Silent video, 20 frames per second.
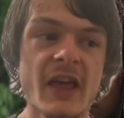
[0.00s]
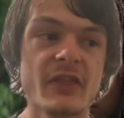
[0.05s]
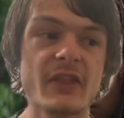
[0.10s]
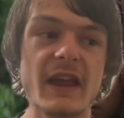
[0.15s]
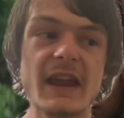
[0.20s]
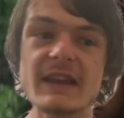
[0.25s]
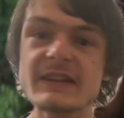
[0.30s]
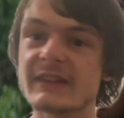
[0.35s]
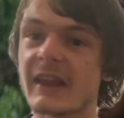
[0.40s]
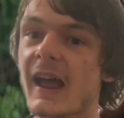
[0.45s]

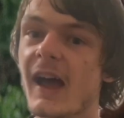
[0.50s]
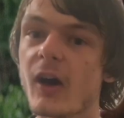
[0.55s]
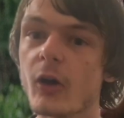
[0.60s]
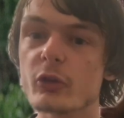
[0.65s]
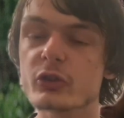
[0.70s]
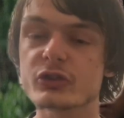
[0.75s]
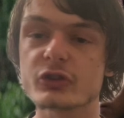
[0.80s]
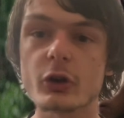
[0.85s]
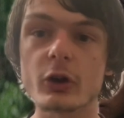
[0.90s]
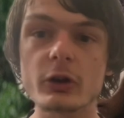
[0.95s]
They
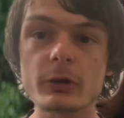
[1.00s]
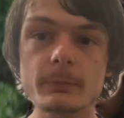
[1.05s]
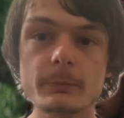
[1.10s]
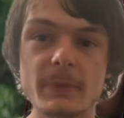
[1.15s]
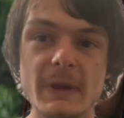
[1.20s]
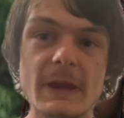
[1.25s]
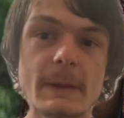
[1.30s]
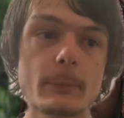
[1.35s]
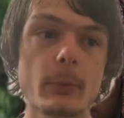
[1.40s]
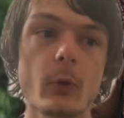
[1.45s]
tell certain
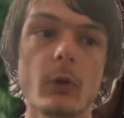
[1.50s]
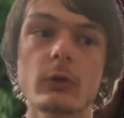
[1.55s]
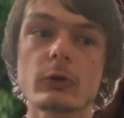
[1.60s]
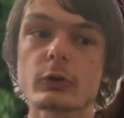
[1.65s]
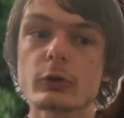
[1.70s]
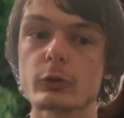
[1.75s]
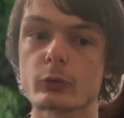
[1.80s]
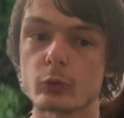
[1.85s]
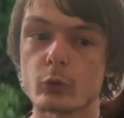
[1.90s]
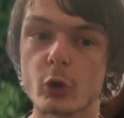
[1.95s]
people
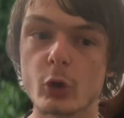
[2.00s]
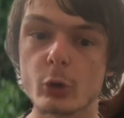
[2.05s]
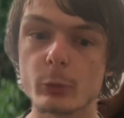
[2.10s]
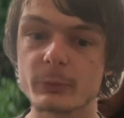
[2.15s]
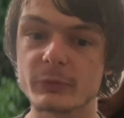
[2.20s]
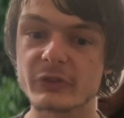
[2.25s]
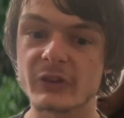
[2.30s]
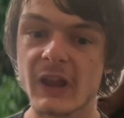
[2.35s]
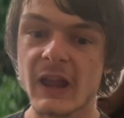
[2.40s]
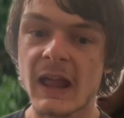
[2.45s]
or
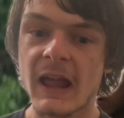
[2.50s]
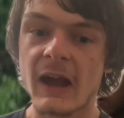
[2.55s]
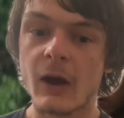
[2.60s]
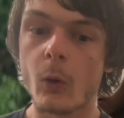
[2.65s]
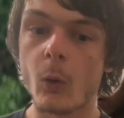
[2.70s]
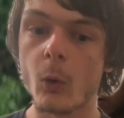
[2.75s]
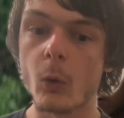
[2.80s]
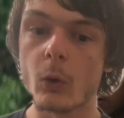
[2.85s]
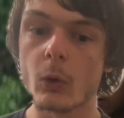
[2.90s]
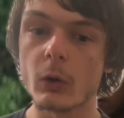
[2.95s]
groups
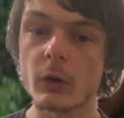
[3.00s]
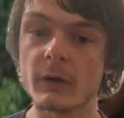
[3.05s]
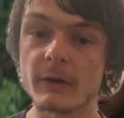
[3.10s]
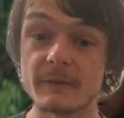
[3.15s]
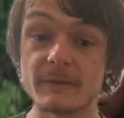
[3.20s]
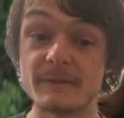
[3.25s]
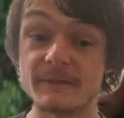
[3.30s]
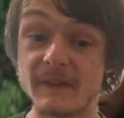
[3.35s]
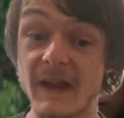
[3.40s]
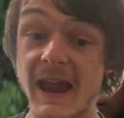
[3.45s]

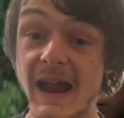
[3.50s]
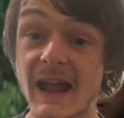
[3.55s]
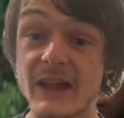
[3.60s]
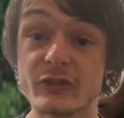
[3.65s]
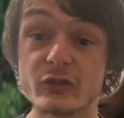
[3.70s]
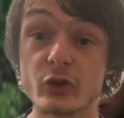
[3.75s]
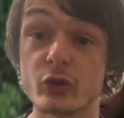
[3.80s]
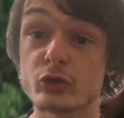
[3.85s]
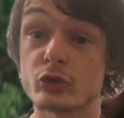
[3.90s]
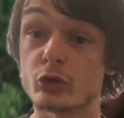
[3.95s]
or
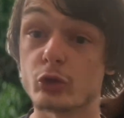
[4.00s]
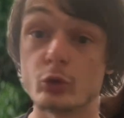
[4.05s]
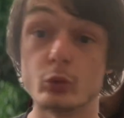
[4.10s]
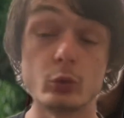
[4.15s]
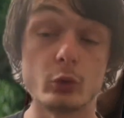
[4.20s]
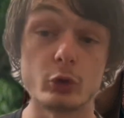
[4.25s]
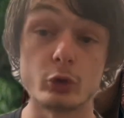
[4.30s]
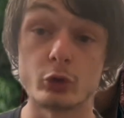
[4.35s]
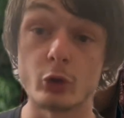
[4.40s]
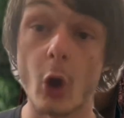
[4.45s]
fans
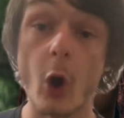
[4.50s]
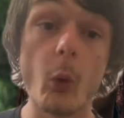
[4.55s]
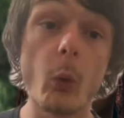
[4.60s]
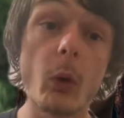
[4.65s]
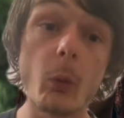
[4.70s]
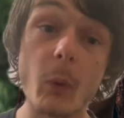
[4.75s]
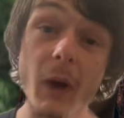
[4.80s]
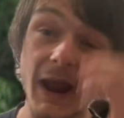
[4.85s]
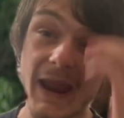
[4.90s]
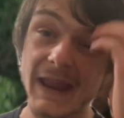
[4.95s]
to go
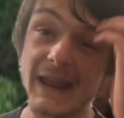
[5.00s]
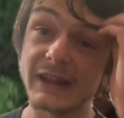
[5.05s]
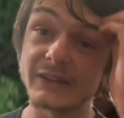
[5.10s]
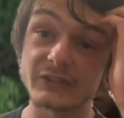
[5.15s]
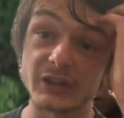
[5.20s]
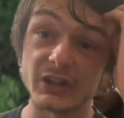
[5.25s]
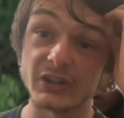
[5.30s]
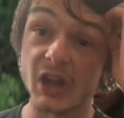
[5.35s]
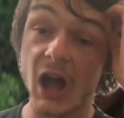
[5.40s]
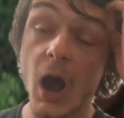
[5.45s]
away
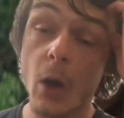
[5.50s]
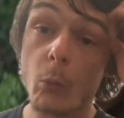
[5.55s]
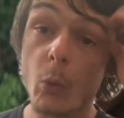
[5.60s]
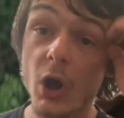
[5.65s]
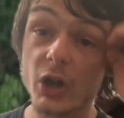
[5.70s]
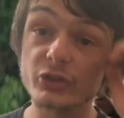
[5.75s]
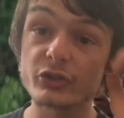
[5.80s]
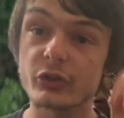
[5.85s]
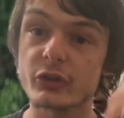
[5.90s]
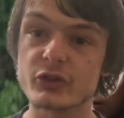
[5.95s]
and to not
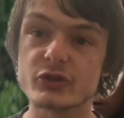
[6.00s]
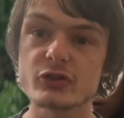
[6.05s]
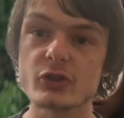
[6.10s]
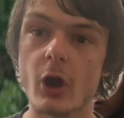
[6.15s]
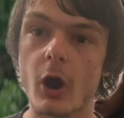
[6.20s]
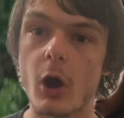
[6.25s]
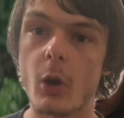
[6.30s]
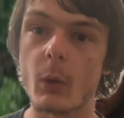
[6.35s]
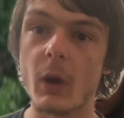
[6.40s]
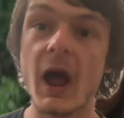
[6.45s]
watch the
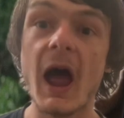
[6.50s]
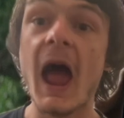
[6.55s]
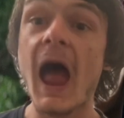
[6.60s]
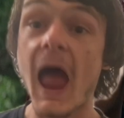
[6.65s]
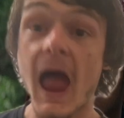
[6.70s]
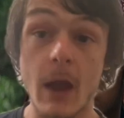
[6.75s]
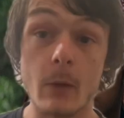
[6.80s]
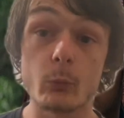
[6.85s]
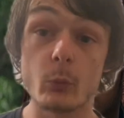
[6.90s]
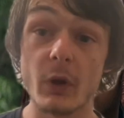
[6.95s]
show.
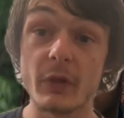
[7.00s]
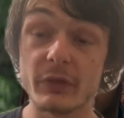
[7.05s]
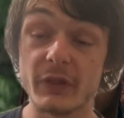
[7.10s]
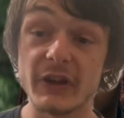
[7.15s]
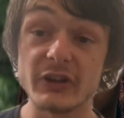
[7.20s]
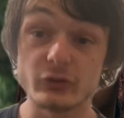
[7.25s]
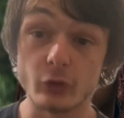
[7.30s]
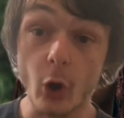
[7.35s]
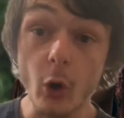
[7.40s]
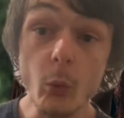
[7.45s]
And when
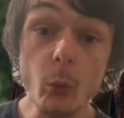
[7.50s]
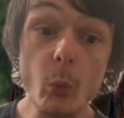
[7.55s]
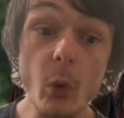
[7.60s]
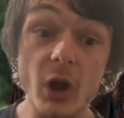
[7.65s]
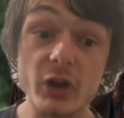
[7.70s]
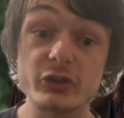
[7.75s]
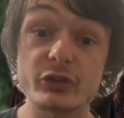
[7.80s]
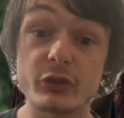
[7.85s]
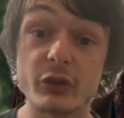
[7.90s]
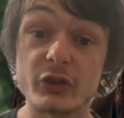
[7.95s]
they don't
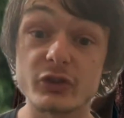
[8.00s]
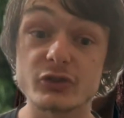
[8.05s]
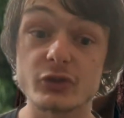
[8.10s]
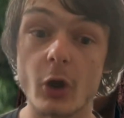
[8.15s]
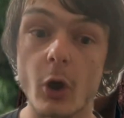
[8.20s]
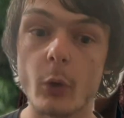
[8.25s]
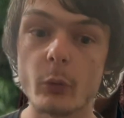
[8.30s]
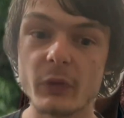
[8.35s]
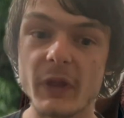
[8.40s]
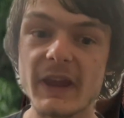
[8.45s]
watch the
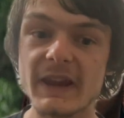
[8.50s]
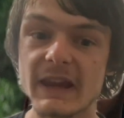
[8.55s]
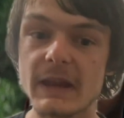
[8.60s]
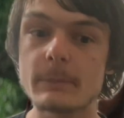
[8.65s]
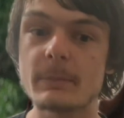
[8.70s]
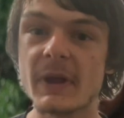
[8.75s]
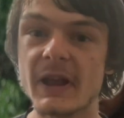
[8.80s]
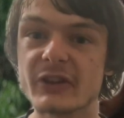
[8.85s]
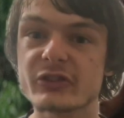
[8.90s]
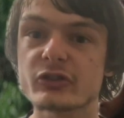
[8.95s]
show, they
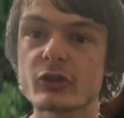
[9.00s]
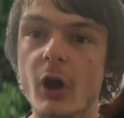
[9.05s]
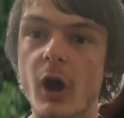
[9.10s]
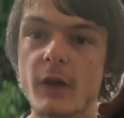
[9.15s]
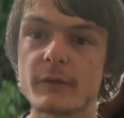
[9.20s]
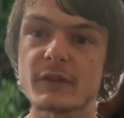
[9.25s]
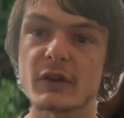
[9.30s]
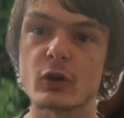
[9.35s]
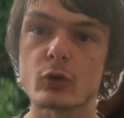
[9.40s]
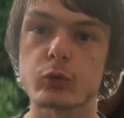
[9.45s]
get pissed
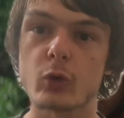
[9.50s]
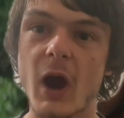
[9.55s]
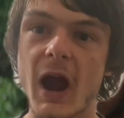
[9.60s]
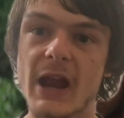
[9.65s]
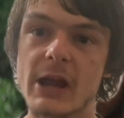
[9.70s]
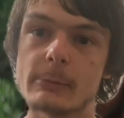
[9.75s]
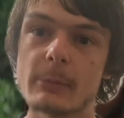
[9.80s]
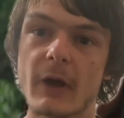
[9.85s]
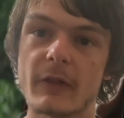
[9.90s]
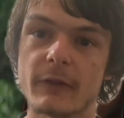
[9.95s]
off and
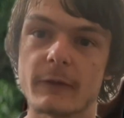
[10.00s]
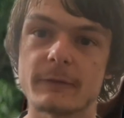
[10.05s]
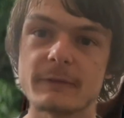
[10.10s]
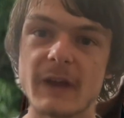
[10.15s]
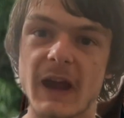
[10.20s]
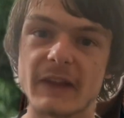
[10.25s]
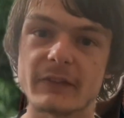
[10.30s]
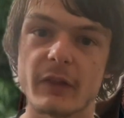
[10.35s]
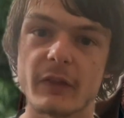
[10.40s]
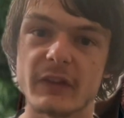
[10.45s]
cry about the
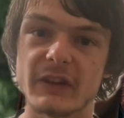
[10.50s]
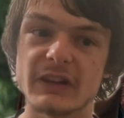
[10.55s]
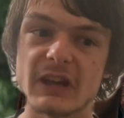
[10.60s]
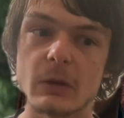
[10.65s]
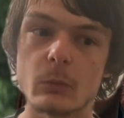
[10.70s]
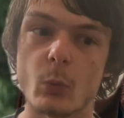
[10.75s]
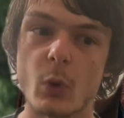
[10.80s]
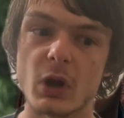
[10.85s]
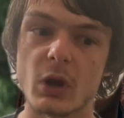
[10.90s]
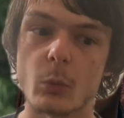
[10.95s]
fact that they
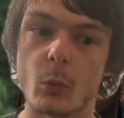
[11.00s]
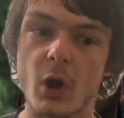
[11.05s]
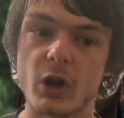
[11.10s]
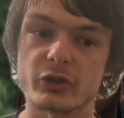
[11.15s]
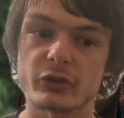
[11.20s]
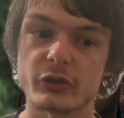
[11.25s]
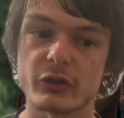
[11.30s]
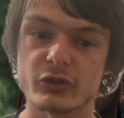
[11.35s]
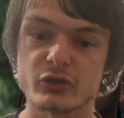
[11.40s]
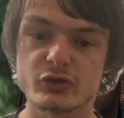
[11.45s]
didn't want to
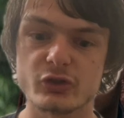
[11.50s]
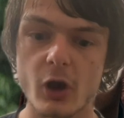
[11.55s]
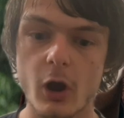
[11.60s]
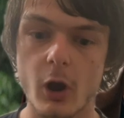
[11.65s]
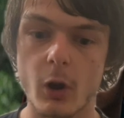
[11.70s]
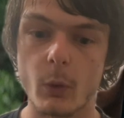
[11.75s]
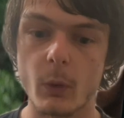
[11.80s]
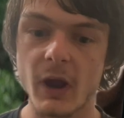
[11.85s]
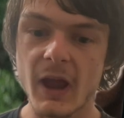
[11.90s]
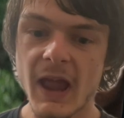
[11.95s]
watch the
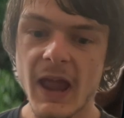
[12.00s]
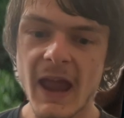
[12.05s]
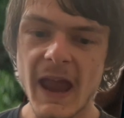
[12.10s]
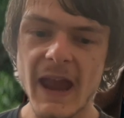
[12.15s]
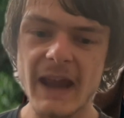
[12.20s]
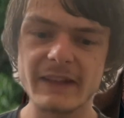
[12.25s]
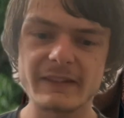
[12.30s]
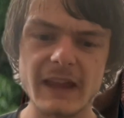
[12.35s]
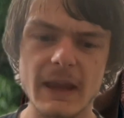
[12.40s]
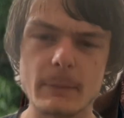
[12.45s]
show
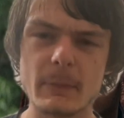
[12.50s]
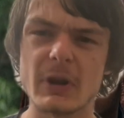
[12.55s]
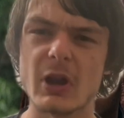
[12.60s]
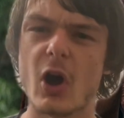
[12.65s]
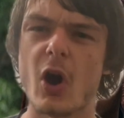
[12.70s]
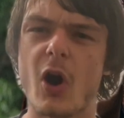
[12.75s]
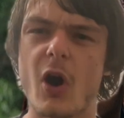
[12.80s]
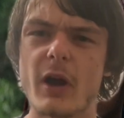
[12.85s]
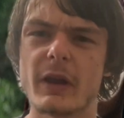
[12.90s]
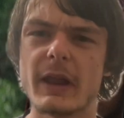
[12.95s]
and claim
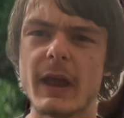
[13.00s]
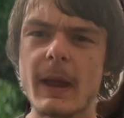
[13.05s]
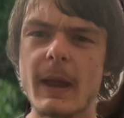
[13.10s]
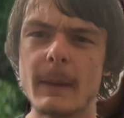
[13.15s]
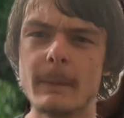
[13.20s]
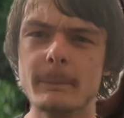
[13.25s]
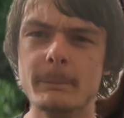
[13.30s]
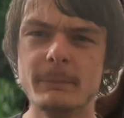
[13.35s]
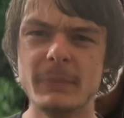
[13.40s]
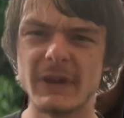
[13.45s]
it on
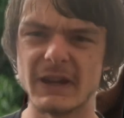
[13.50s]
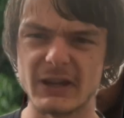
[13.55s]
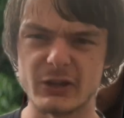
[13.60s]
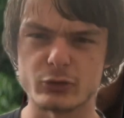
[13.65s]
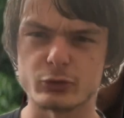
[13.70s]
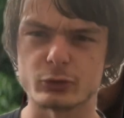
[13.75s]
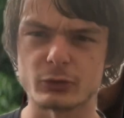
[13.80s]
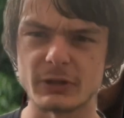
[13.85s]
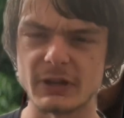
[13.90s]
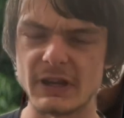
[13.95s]

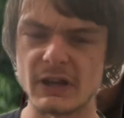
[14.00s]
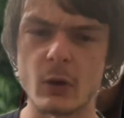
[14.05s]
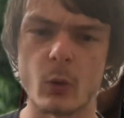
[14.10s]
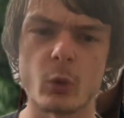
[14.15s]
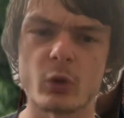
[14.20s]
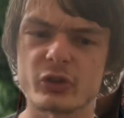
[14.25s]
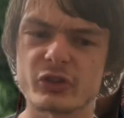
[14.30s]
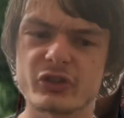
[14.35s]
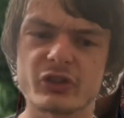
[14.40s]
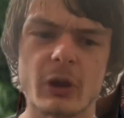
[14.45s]
bigotry
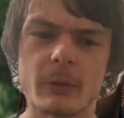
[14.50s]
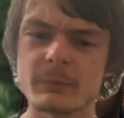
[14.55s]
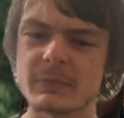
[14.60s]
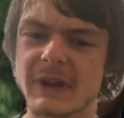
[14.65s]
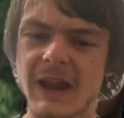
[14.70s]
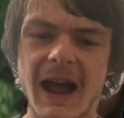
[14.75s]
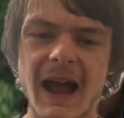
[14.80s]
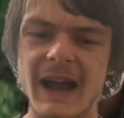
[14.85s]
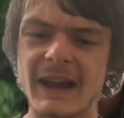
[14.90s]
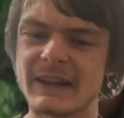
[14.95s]
or some
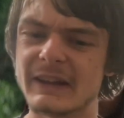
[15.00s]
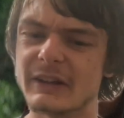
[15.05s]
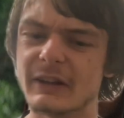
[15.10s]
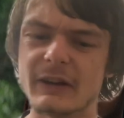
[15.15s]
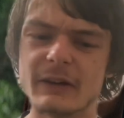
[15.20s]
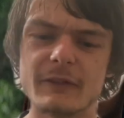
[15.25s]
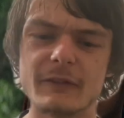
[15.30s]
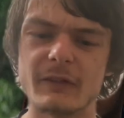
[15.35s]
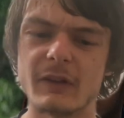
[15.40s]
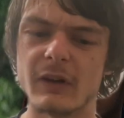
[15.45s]
kind
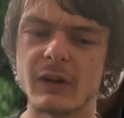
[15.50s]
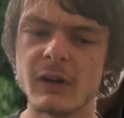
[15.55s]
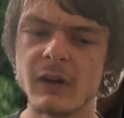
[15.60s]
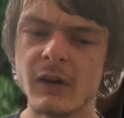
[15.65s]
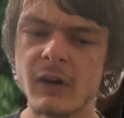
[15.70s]
of